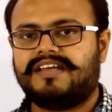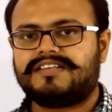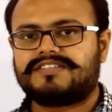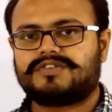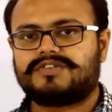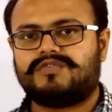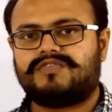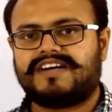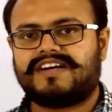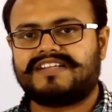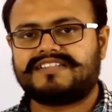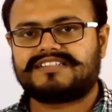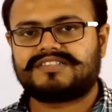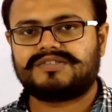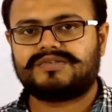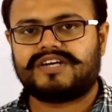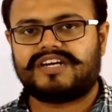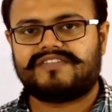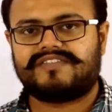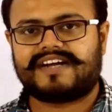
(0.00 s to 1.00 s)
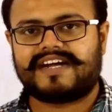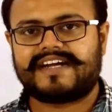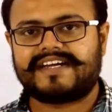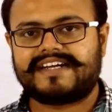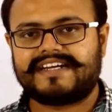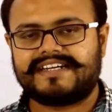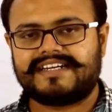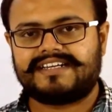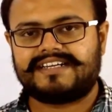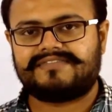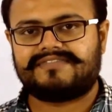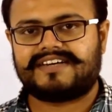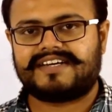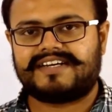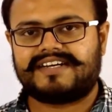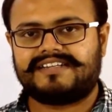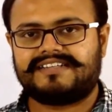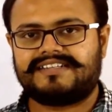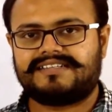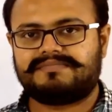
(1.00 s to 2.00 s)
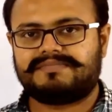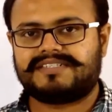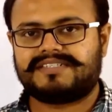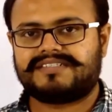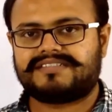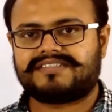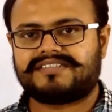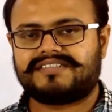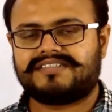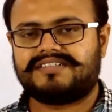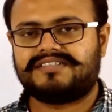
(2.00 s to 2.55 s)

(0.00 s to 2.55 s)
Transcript: So once you have identified the mesh,